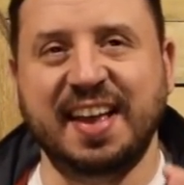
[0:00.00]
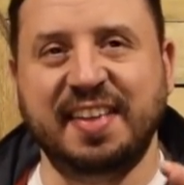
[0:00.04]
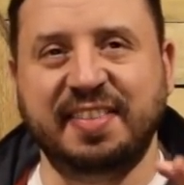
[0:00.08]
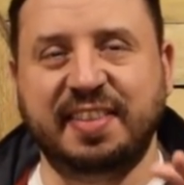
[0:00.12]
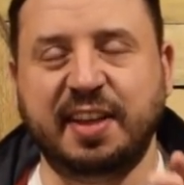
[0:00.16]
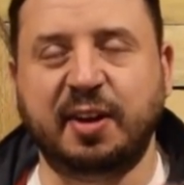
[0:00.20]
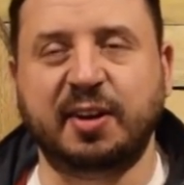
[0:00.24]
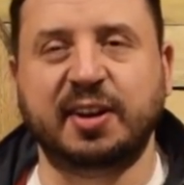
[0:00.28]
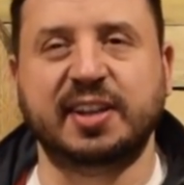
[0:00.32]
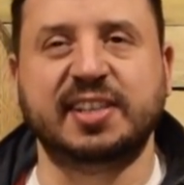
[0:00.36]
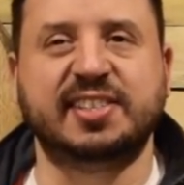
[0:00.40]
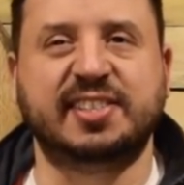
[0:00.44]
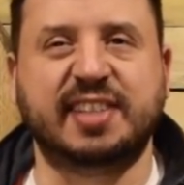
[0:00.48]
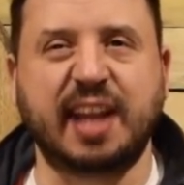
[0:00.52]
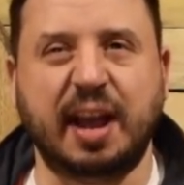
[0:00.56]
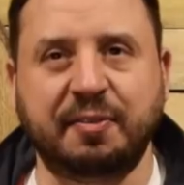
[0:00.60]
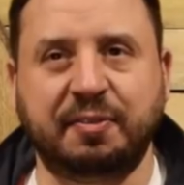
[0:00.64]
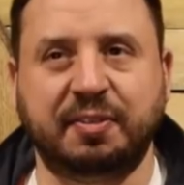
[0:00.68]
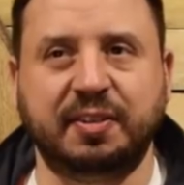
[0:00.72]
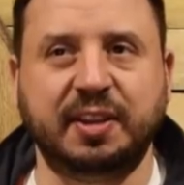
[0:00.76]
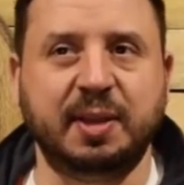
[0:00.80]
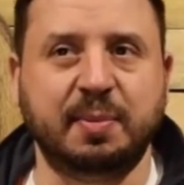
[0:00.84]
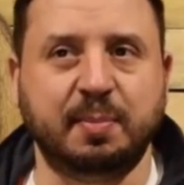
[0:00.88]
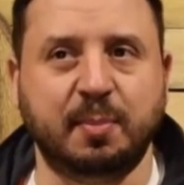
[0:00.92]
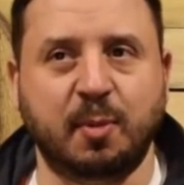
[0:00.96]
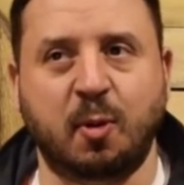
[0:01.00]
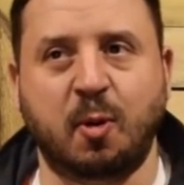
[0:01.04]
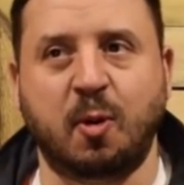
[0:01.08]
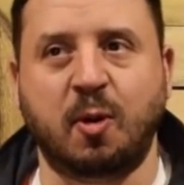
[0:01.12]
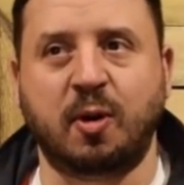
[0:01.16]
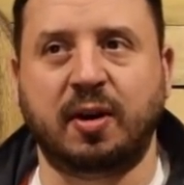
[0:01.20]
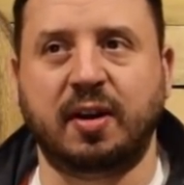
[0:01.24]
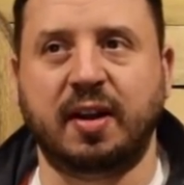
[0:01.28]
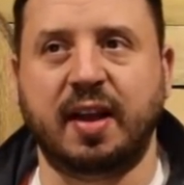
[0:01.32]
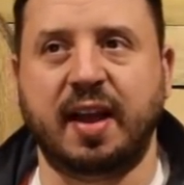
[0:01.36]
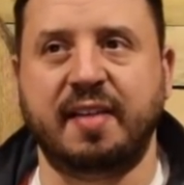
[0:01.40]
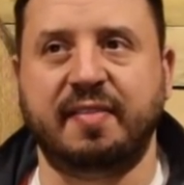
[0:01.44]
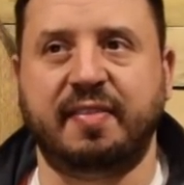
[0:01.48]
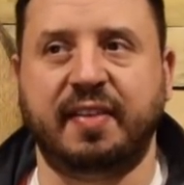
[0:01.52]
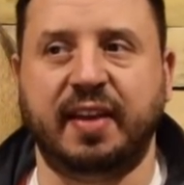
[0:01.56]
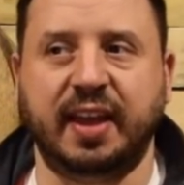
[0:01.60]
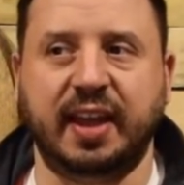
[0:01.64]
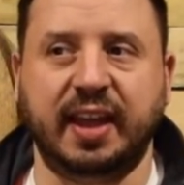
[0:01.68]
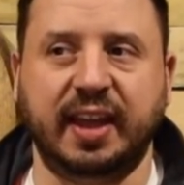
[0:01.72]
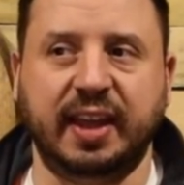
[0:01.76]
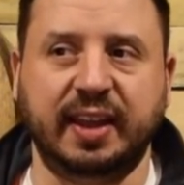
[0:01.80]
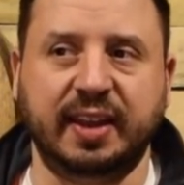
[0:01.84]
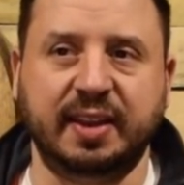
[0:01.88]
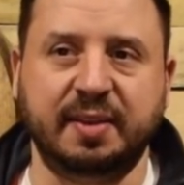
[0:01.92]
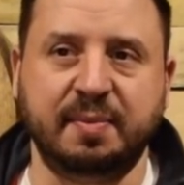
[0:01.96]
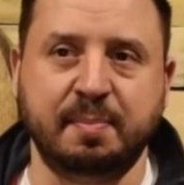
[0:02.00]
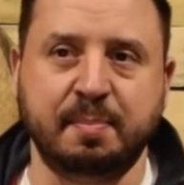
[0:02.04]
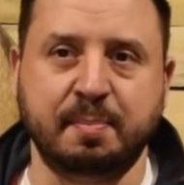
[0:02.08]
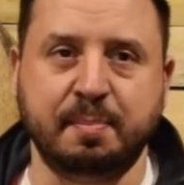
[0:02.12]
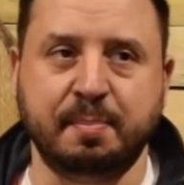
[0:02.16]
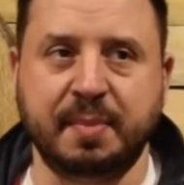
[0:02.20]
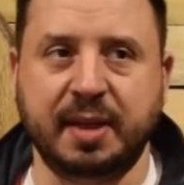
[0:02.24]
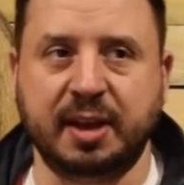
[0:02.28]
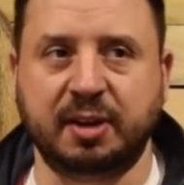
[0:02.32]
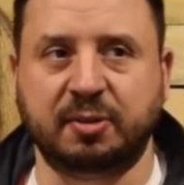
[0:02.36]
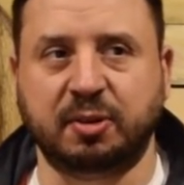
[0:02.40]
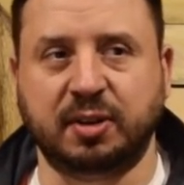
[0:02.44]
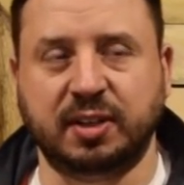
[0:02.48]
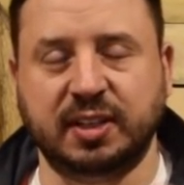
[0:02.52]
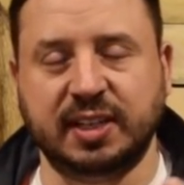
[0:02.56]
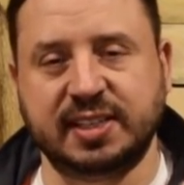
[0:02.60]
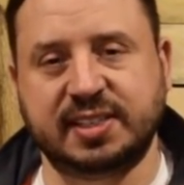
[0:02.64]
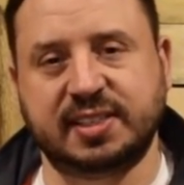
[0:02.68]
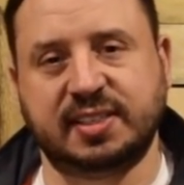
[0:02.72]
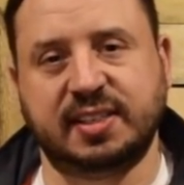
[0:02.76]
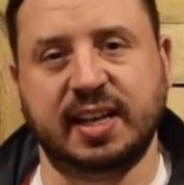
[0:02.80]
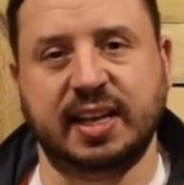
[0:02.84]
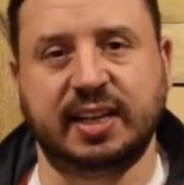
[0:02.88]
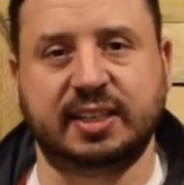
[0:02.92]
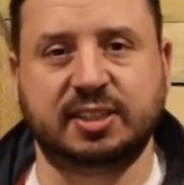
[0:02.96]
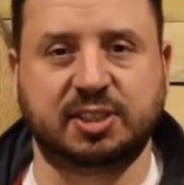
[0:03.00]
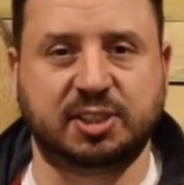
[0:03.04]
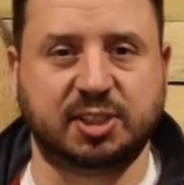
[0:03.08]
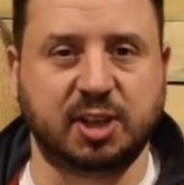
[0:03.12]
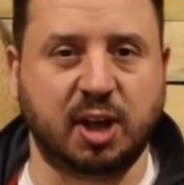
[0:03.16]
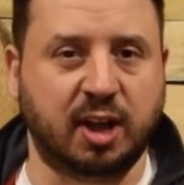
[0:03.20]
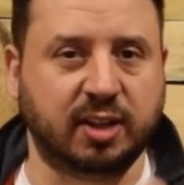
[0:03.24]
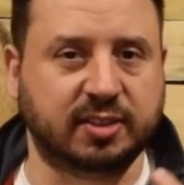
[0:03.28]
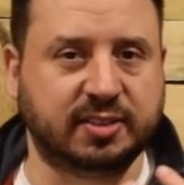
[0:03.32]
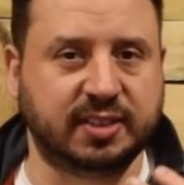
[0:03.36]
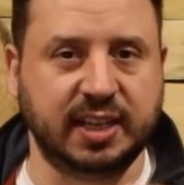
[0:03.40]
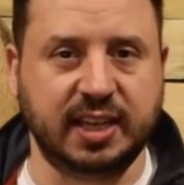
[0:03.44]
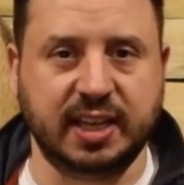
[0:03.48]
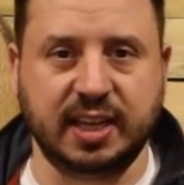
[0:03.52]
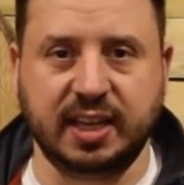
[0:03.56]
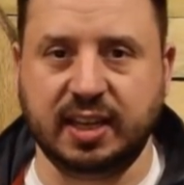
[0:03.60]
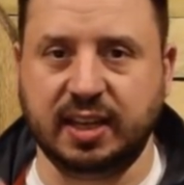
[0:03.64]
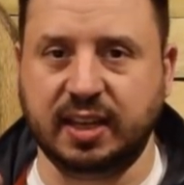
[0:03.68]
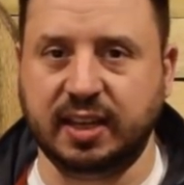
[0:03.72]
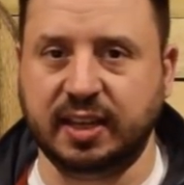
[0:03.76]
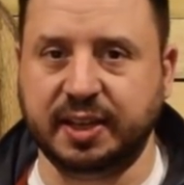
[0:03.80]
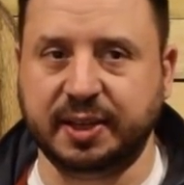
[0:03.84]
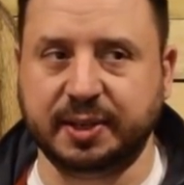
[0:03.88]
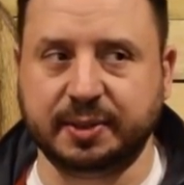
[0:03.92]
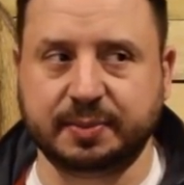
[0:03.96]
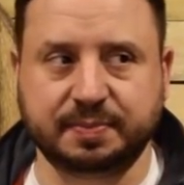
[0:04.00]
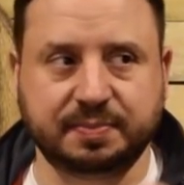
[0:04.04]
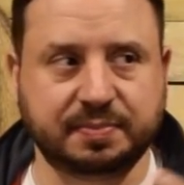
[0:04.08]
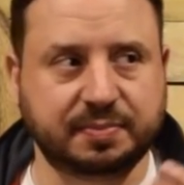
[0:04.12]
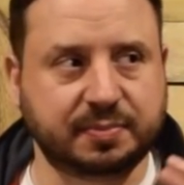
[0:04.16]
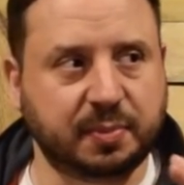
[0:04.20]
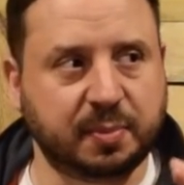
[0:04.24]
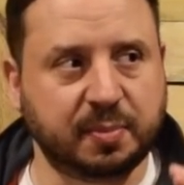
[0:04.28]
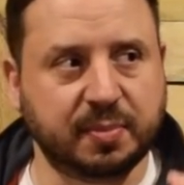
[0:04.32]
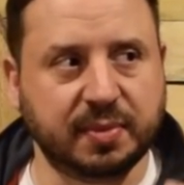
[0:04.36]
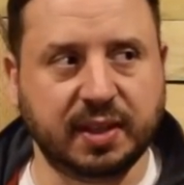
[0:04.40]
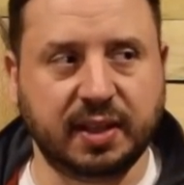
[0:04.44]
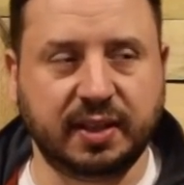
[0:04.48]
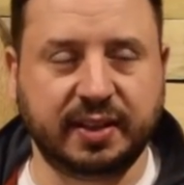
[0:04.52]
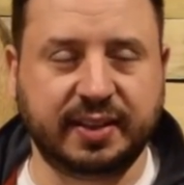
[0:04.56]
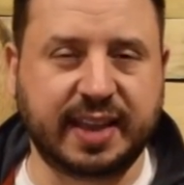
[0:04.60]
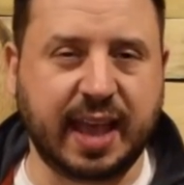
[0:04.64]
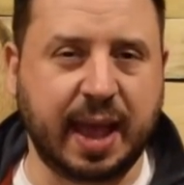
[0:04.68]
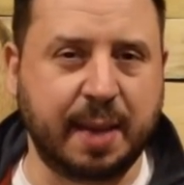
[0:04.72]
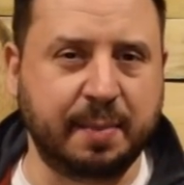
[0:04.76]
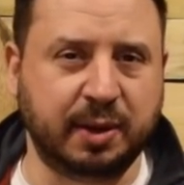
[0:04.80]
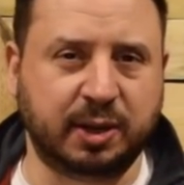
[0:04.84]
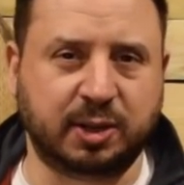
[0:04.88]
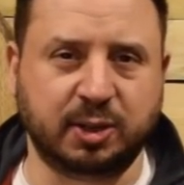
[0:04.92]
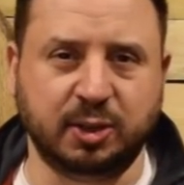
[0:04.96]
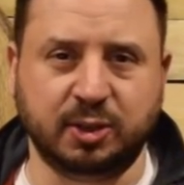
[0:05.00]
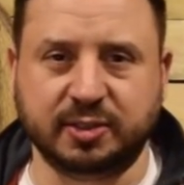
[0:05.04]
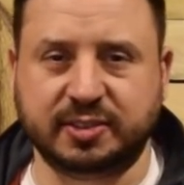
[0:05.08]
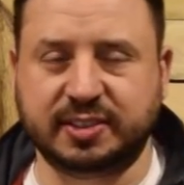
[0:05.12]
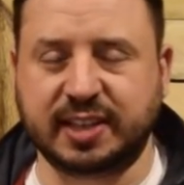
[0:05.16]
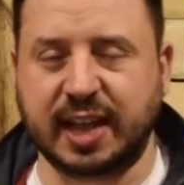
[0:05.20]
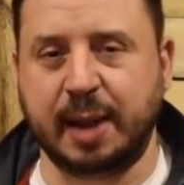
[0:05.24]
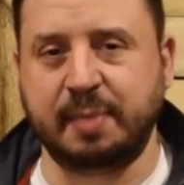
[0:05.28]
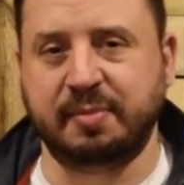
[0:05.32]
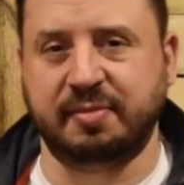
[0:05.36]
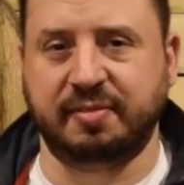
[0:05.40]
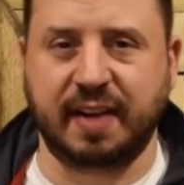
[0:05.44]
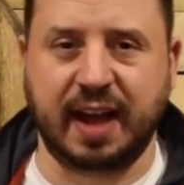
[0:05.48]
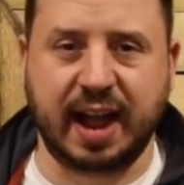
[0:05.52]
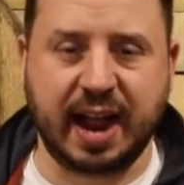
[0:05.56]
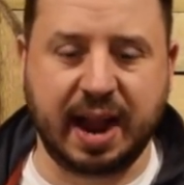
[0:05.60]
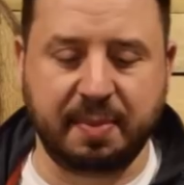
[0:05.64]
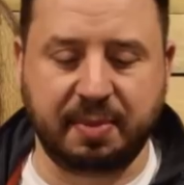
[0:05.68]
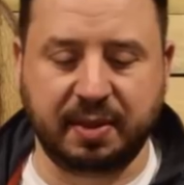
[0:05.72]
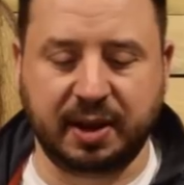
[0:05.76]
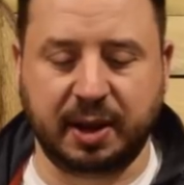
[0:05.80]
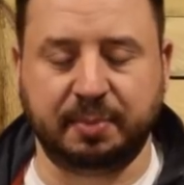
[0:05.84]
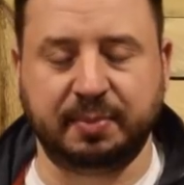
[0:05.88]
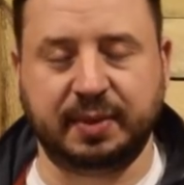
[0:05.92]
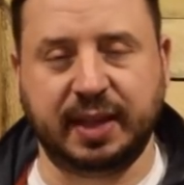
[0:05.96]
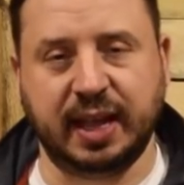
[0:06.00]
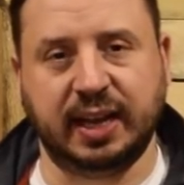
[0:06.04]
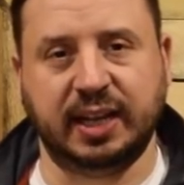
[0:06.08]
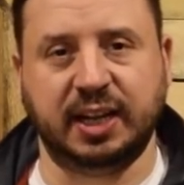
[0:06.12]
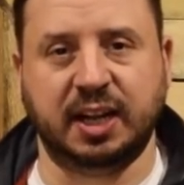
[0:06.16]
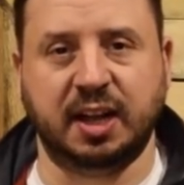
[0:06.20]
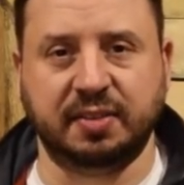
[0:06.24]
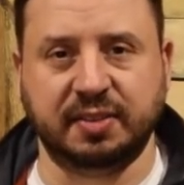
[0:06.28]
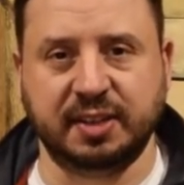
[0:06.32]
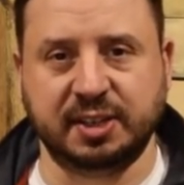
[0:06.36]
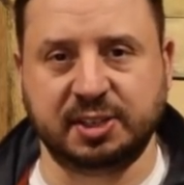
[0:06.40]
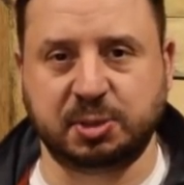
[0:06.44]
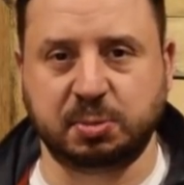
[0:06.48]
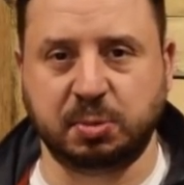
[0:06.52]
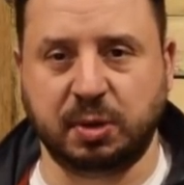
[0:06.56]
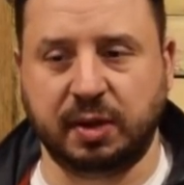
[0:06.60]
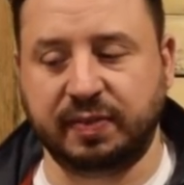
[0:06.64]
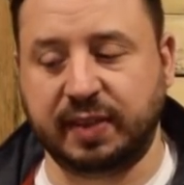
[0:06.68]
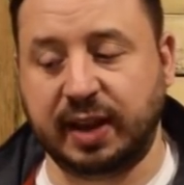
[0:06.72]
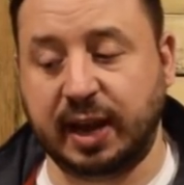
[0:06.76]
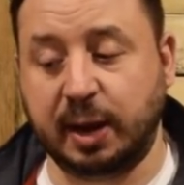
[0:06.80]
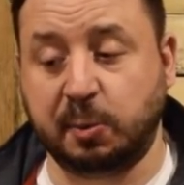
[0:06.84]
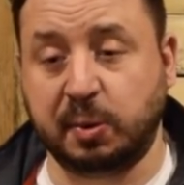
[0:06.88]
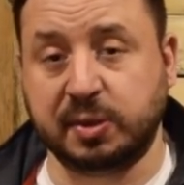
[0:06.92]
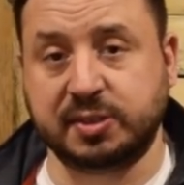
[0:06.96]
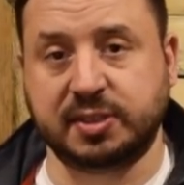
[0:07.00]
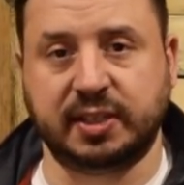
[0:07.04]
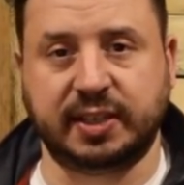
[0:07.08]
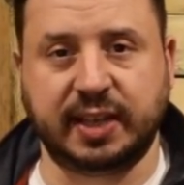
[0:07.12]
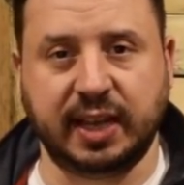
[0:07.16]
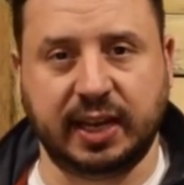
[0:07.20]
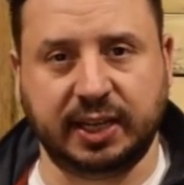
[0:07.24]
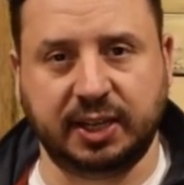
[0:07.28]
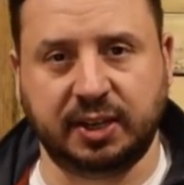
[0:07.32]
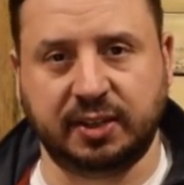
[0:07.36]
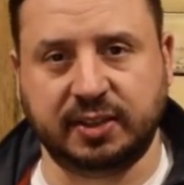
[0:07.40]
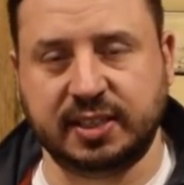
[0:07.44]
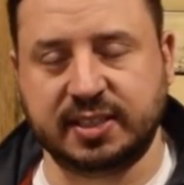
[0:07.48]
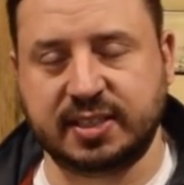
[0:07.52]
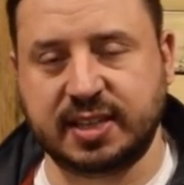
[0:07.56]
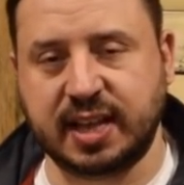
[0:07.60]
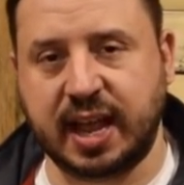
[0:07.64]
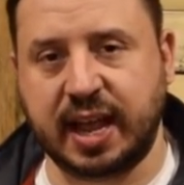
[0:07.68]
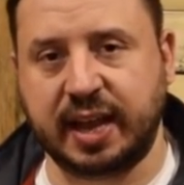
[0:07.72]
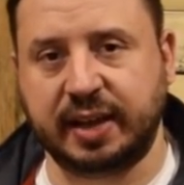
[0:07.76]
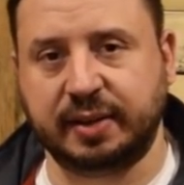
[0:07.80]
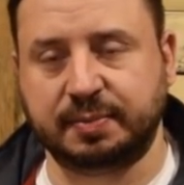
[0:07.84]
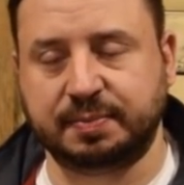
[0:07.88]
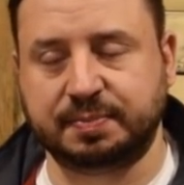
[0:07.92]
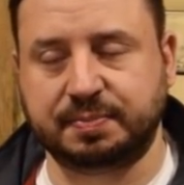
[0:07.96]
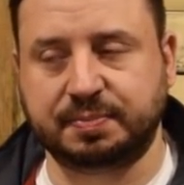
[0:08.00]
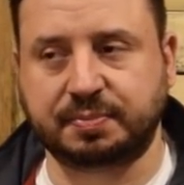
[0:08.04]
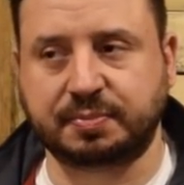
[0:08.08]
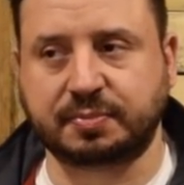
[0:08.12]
There is definitely more of a mineralistic, salty, chemical type vibe that I'm getting on this one that I wasn't getting on the 10.